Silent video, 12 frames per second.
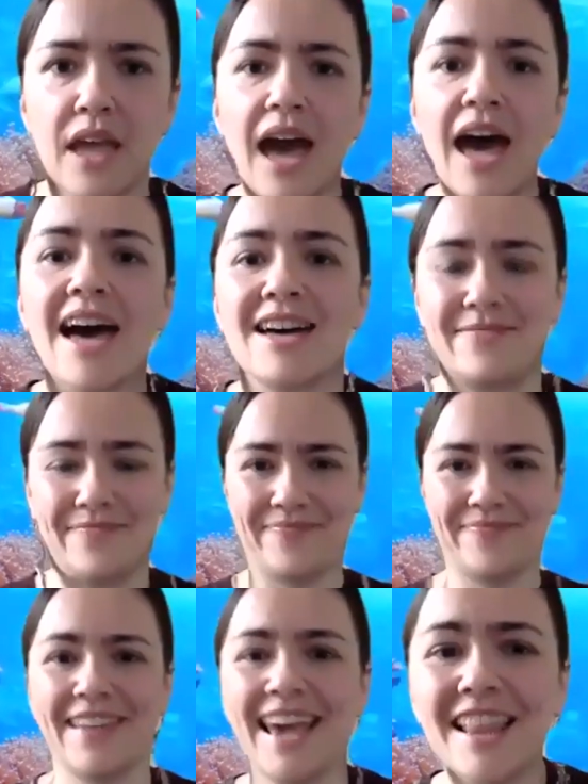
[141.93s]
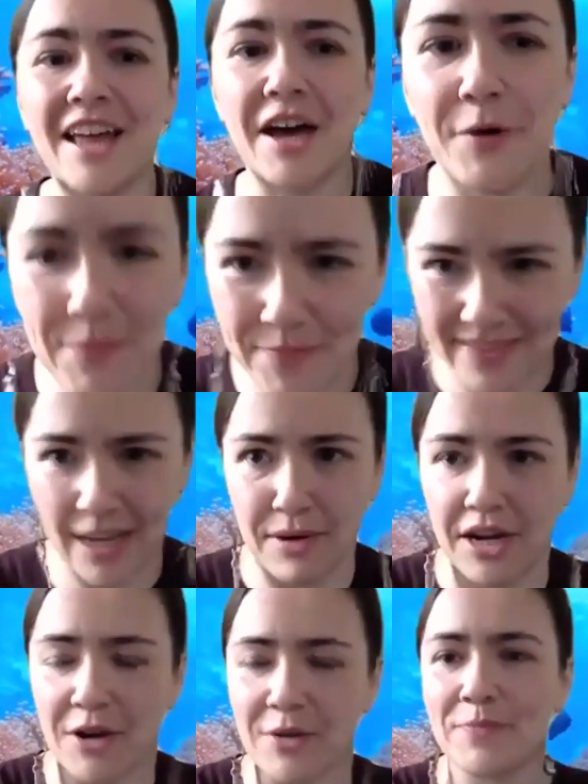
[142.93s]
Ah, hello, there
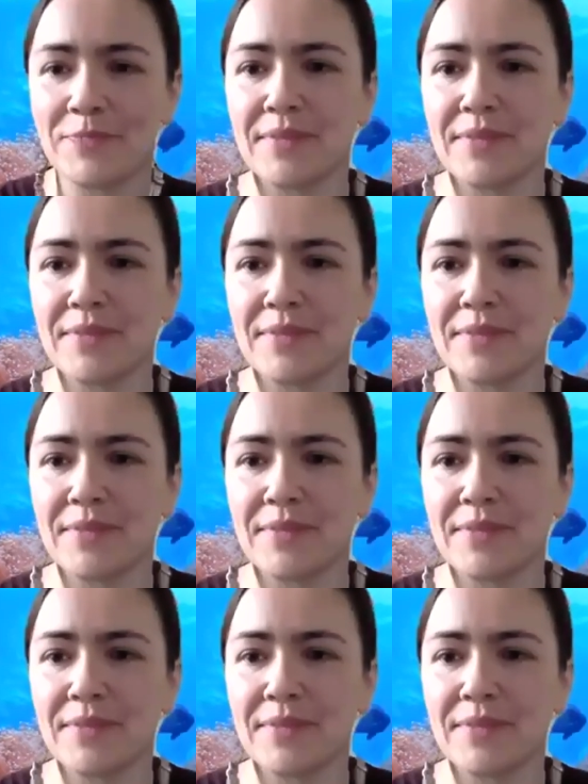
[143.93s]
we go.